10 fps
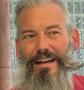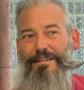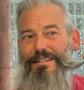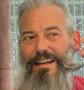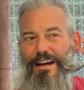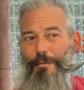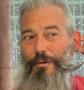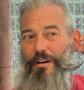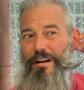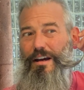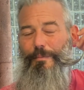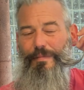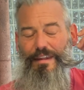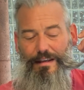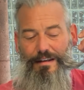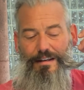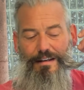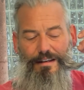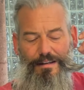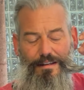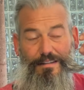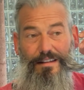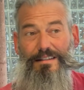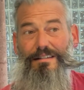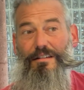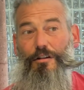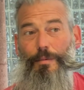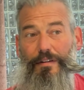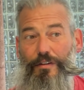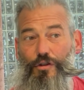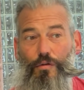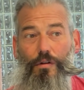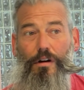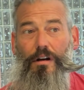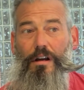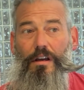See how I broke it up? So this is a little bit of a chore.